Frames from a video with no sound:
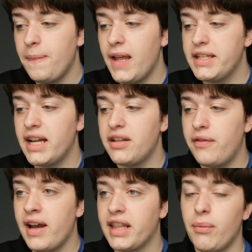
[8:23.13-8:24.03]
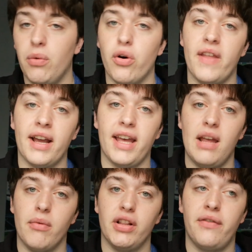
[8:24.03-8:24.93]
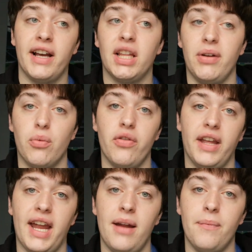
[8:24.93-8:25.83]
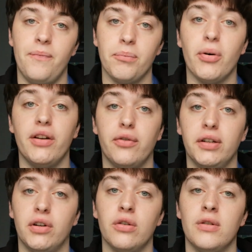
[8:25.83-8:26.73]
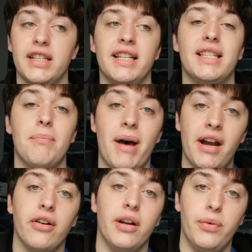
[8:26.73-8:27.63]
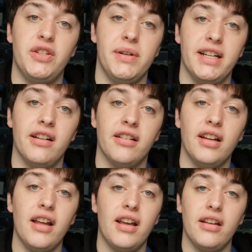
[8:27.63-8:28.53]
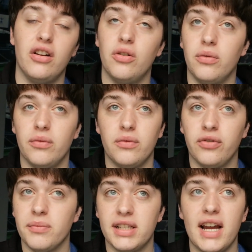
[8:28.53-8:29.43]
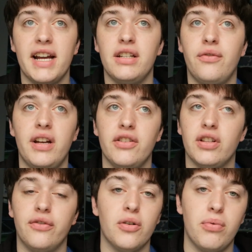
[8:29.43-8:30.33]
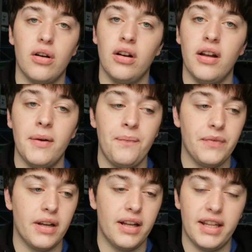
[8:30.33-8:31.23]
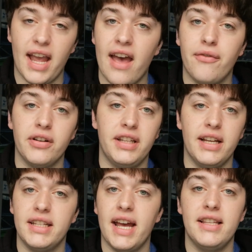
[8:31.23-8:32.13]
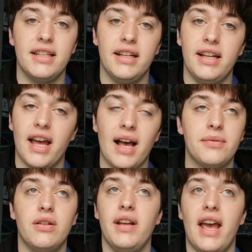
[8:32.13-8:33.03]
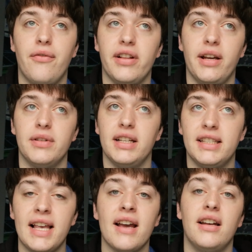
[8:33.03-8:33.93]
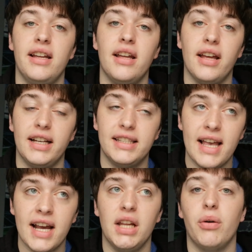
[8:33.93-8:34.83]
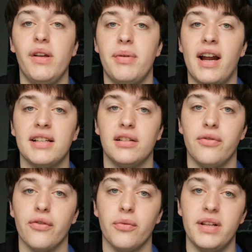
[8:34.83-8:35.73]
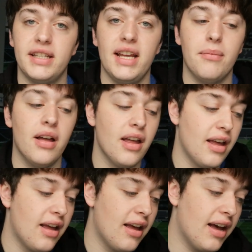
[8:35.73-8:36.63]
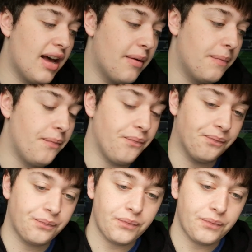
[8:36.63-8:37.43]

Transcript: It's not the fact that we won that game or the fact that we won the game by five goals. It's the manner in which we did it. You know, from start to finish, the football, the the effort, the intensity, absolutely everything was exactly exactly what we've been asking for from this team. Um,